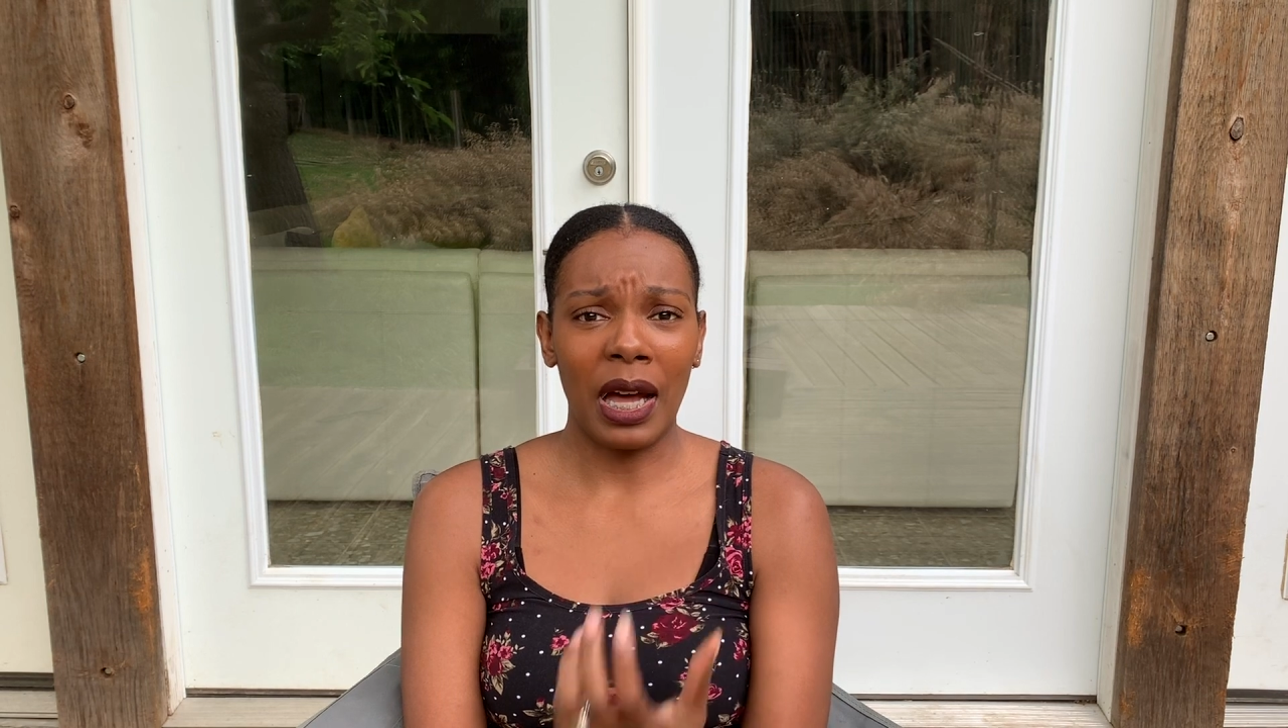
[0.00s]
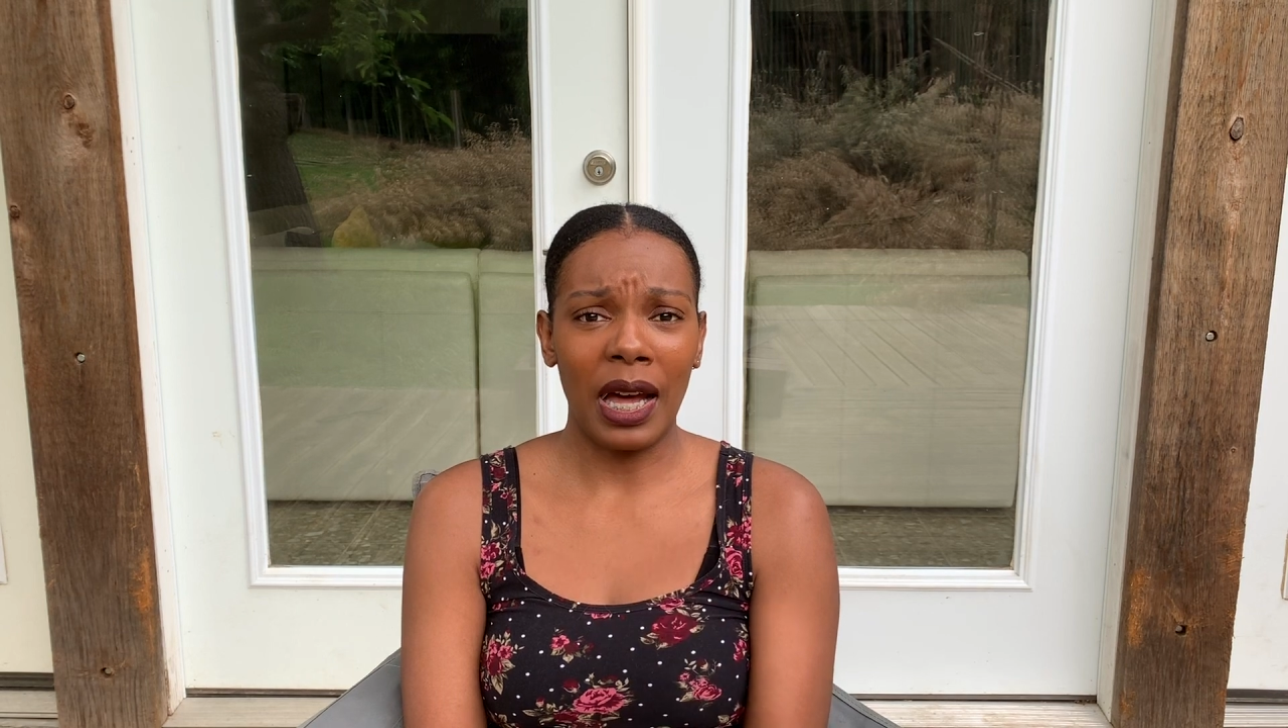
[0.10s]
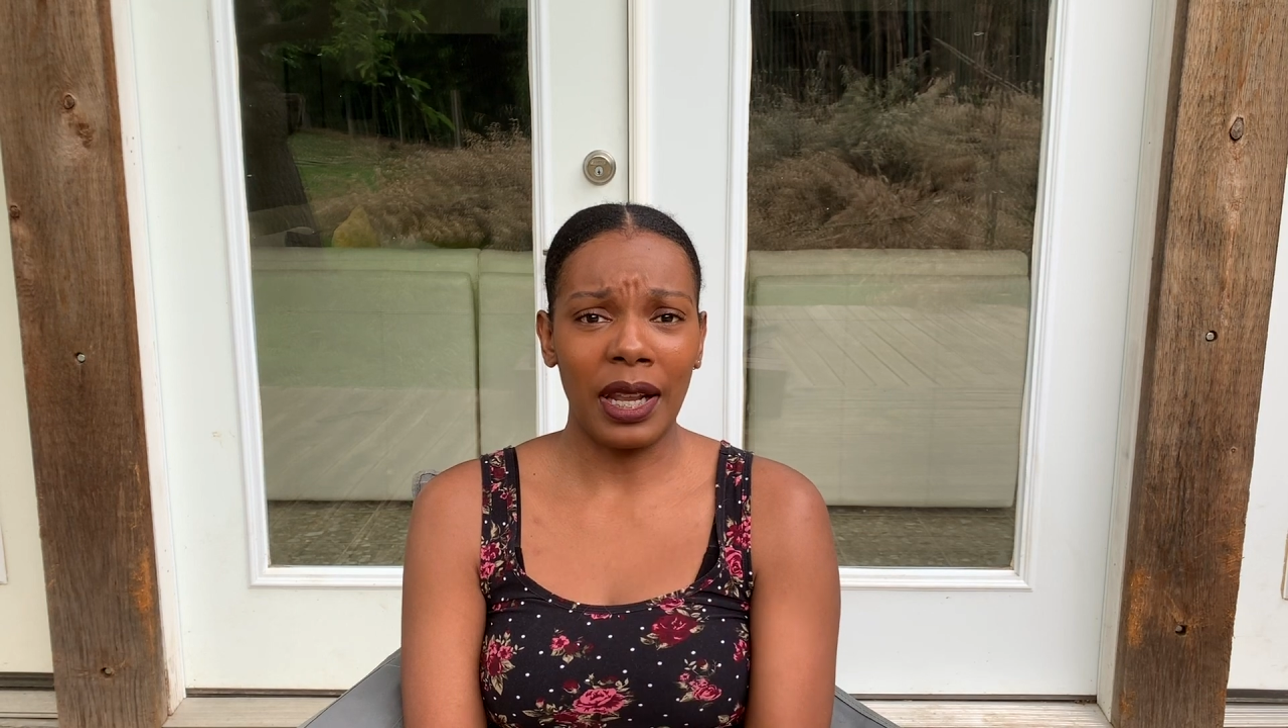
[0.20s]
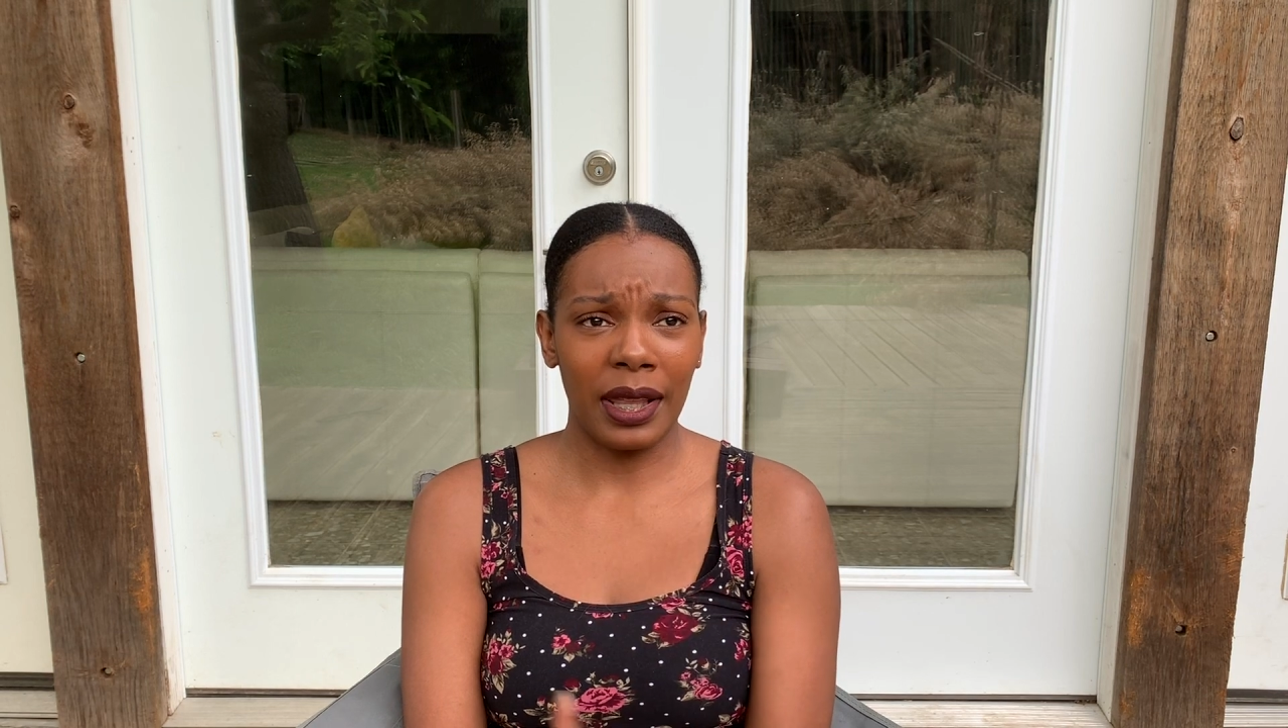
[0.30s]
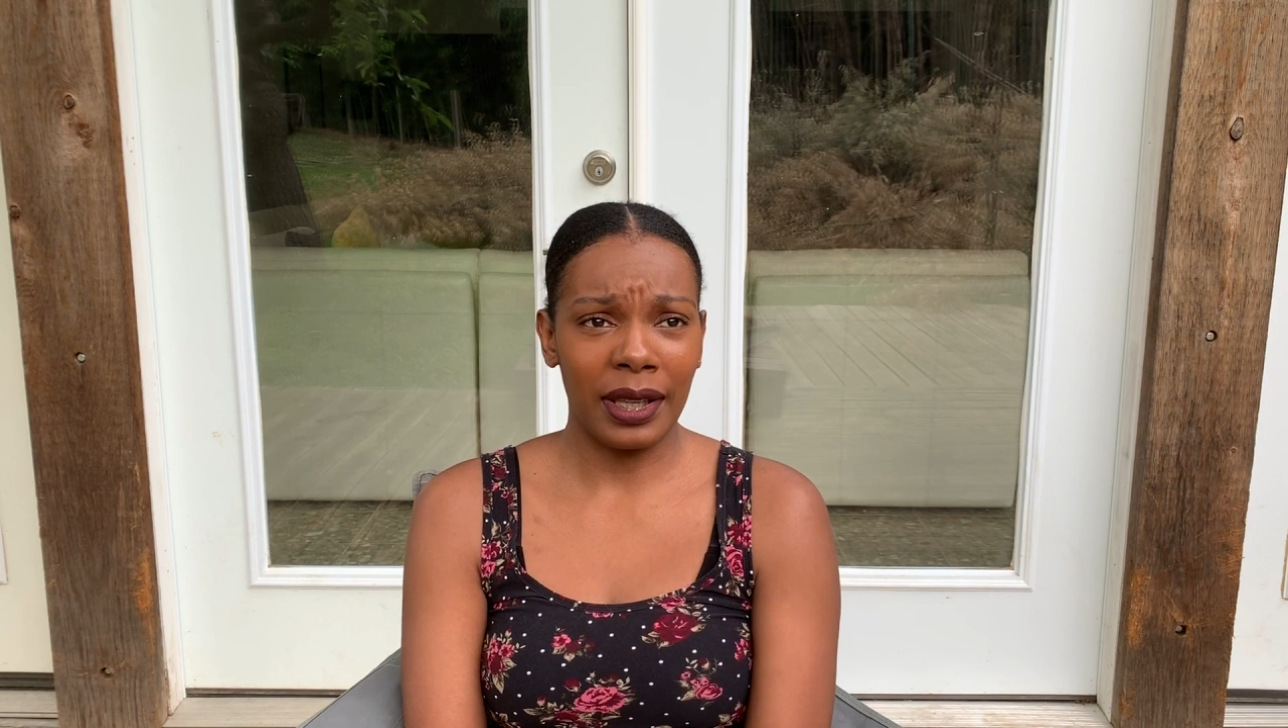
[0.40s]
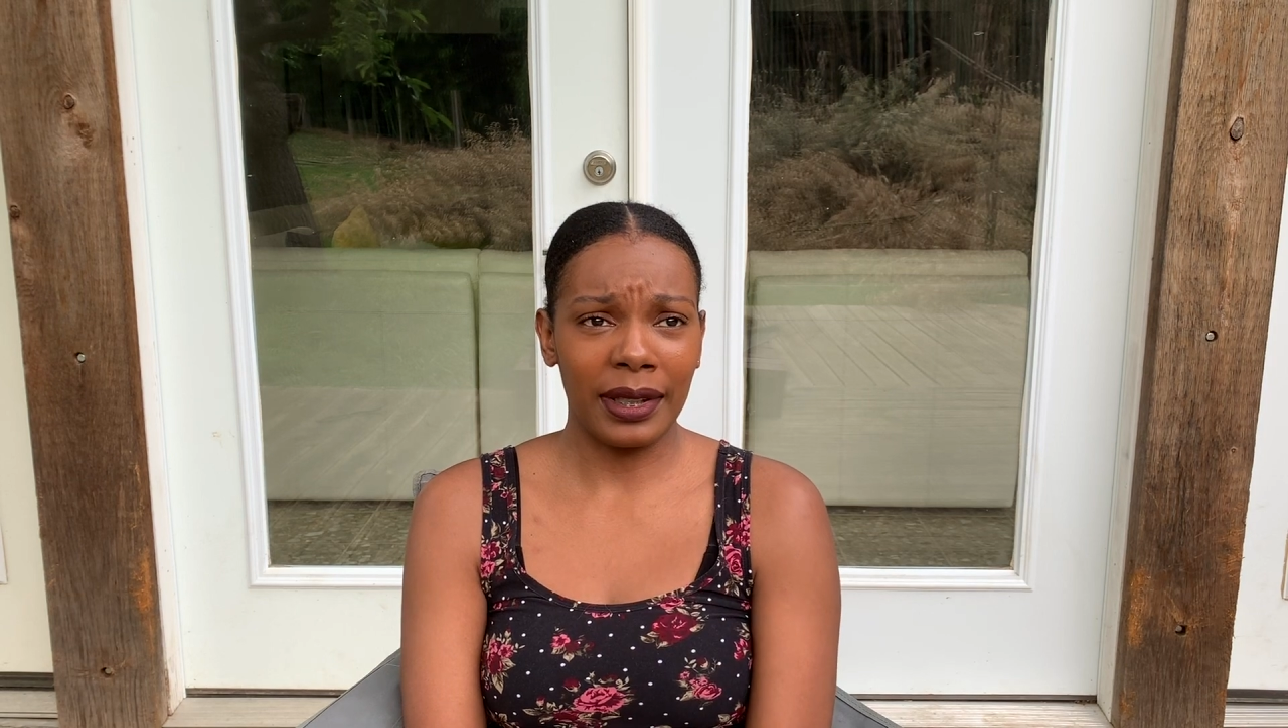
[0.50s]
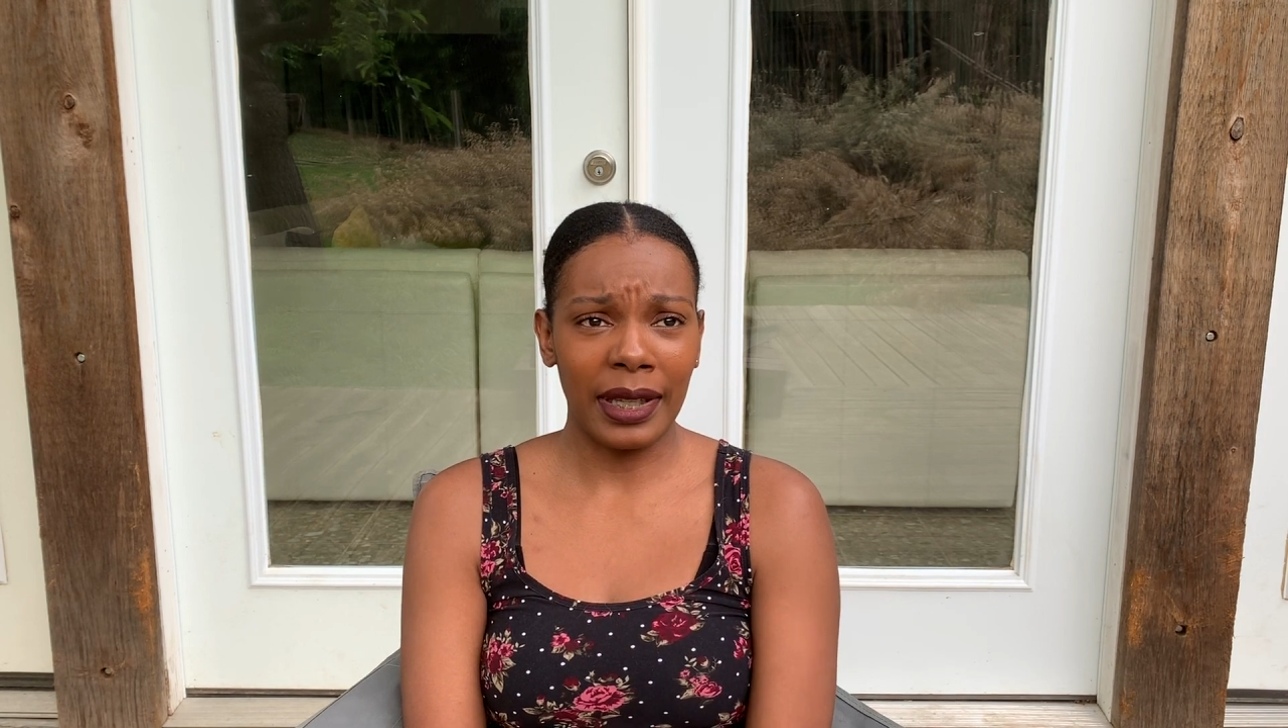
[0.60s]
out of this,